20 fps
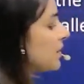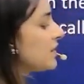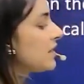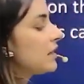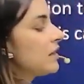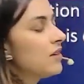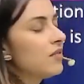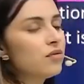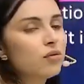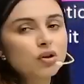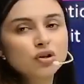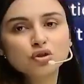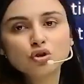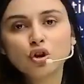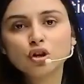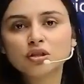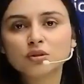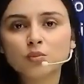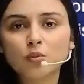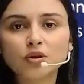in reverse
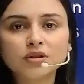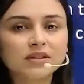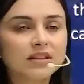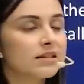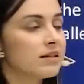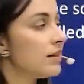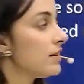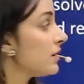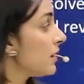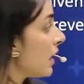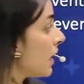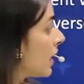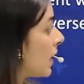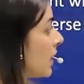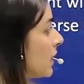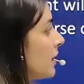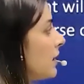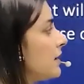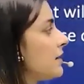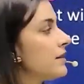osmosis is
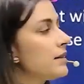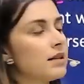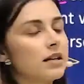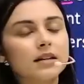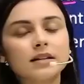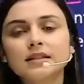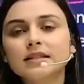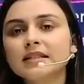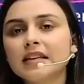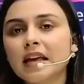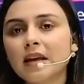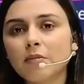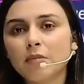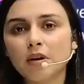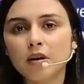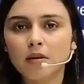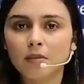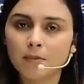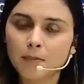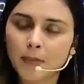this same
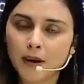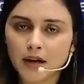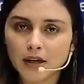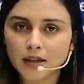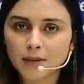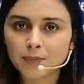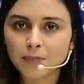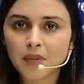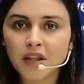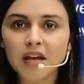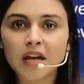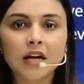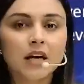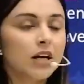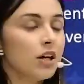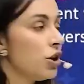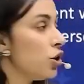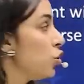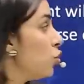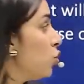part. You